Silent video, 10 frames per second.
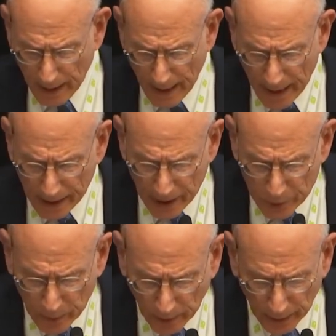And
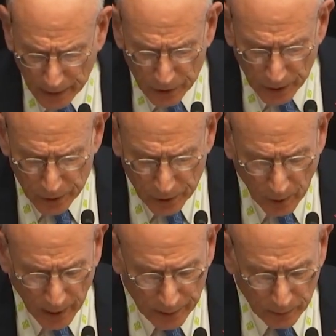Israel has just
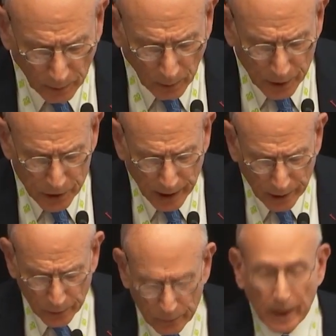started to launch a
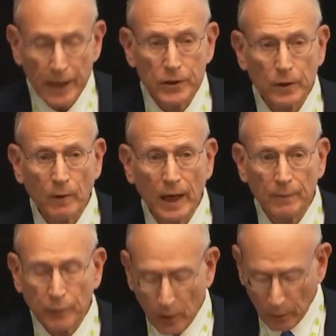new nationwide
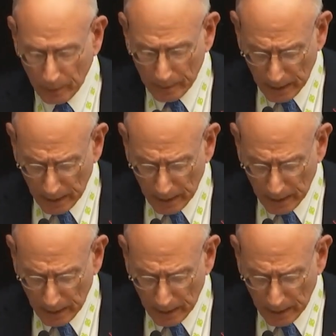program